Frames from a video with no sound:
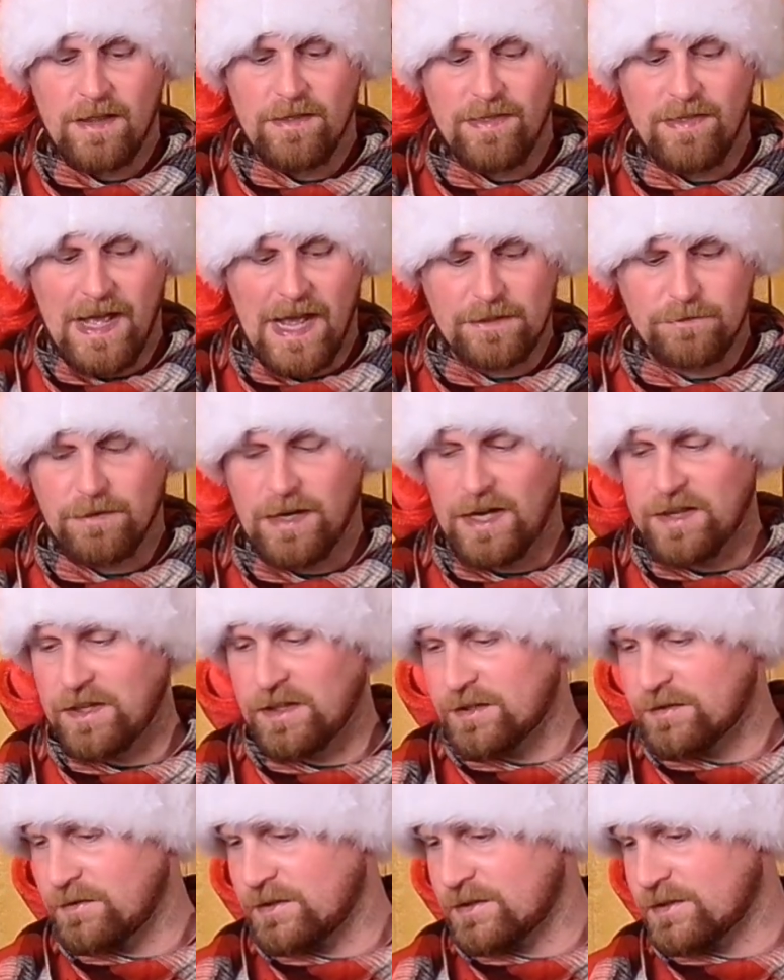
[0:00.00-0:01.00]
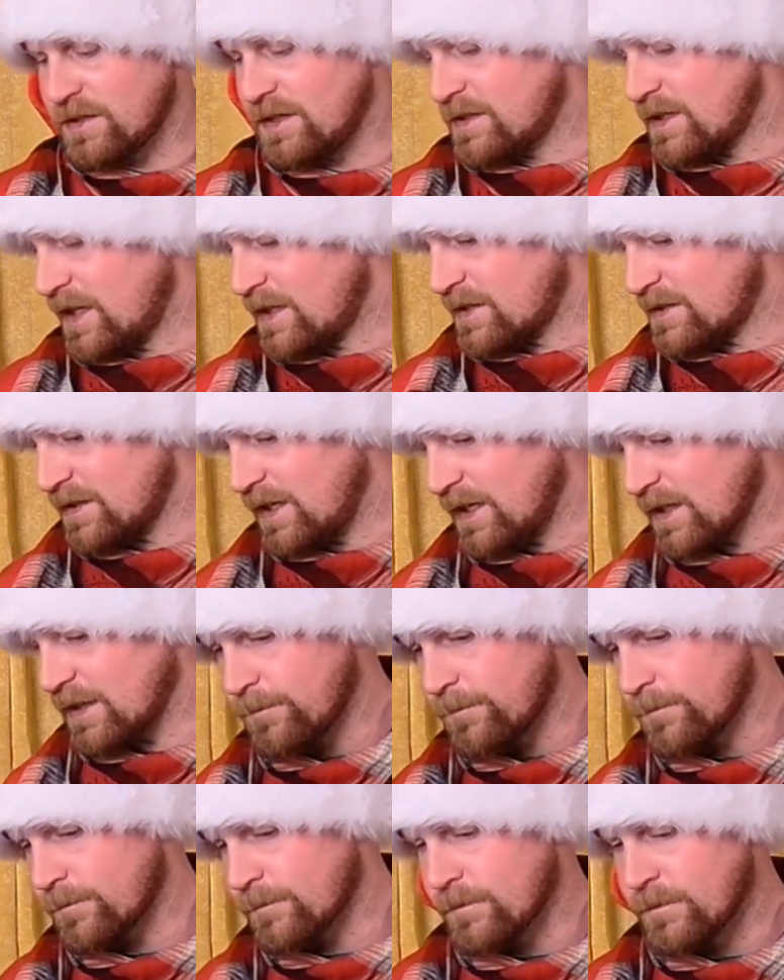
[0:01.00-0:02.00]
That's what I think this one's going to taste
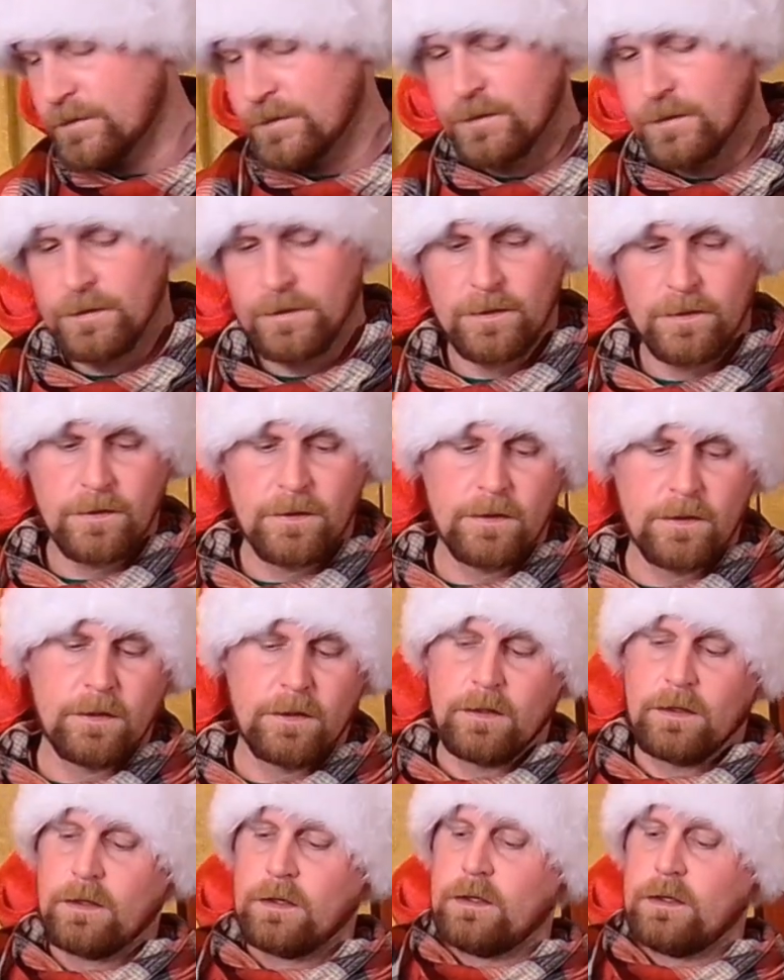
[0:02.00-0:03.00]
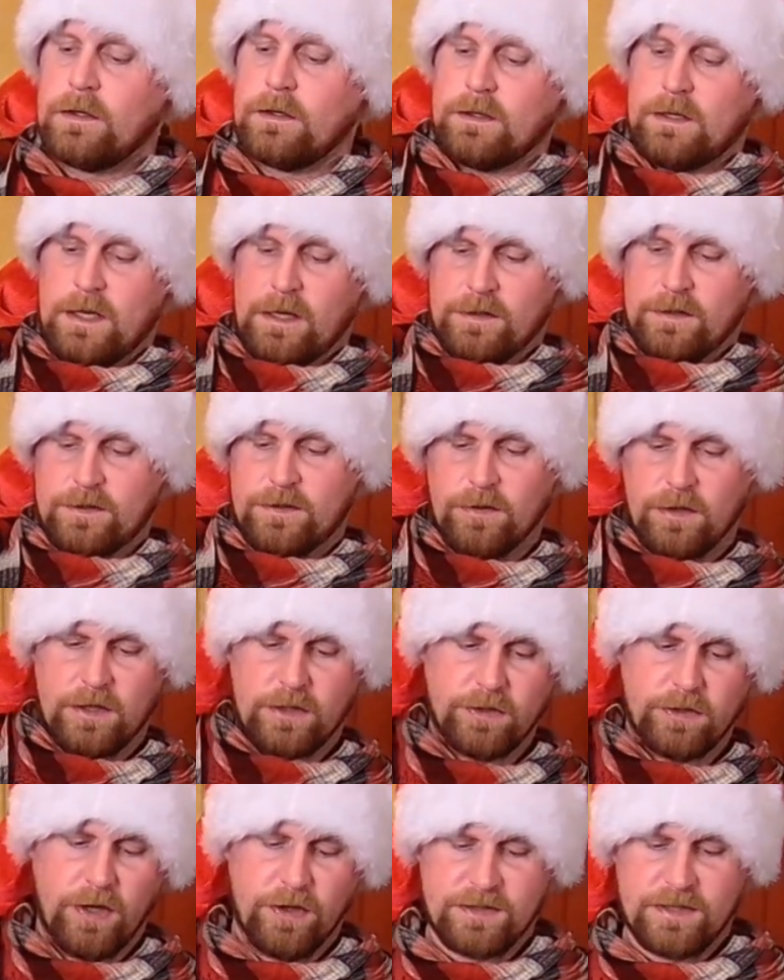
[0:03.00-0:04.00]
like. Okay, let's do a
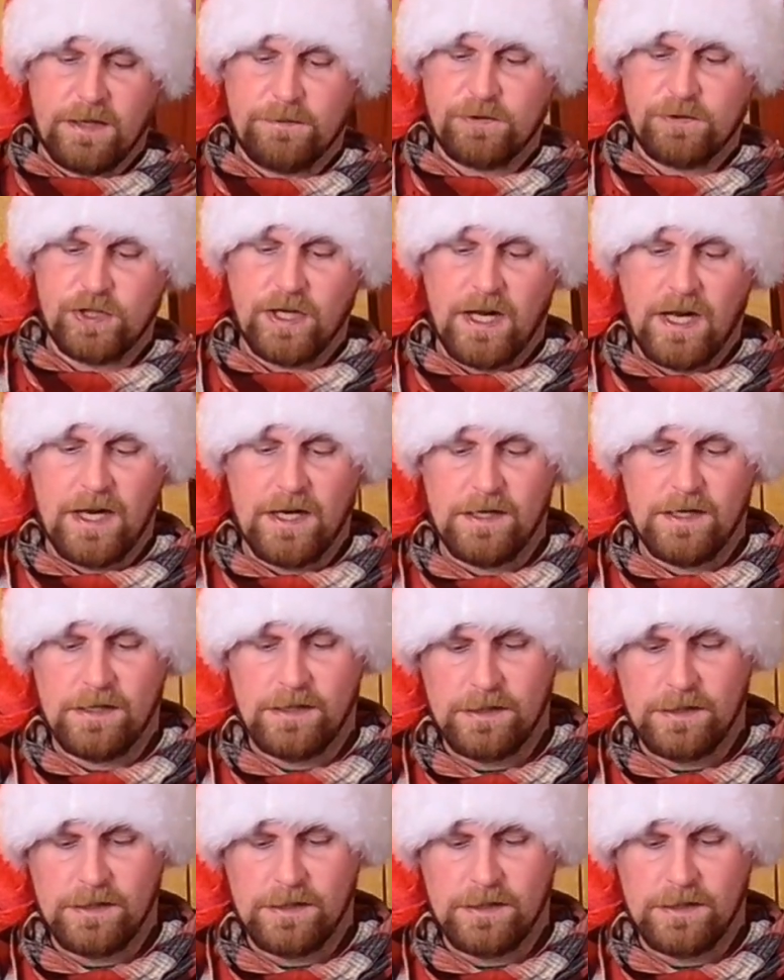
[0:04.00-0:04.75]
close-up shot.